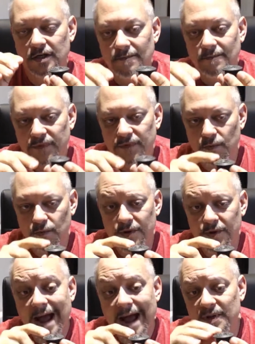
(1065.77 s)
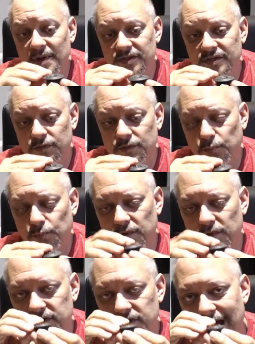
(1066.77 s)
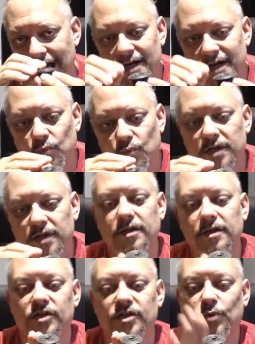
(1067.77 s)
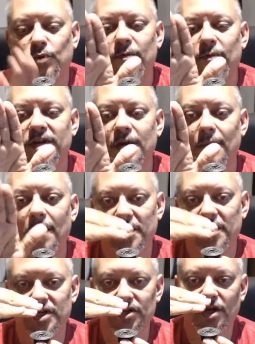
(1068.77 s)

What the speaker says: And what would happen is this item the spray would come up and just go